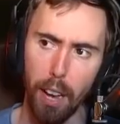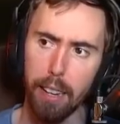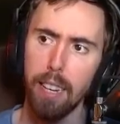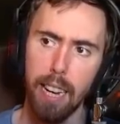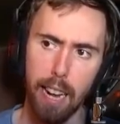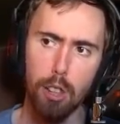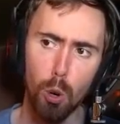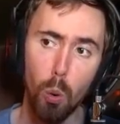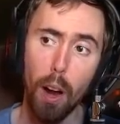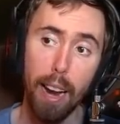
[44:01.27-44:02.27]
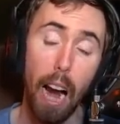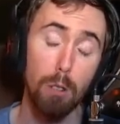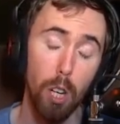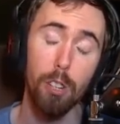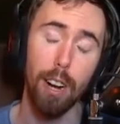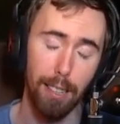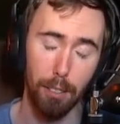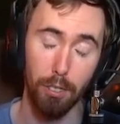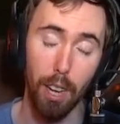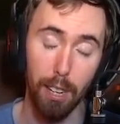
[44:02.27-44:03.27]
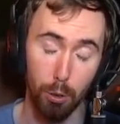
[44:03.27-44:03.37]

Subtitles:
that. Either way, I really like the set.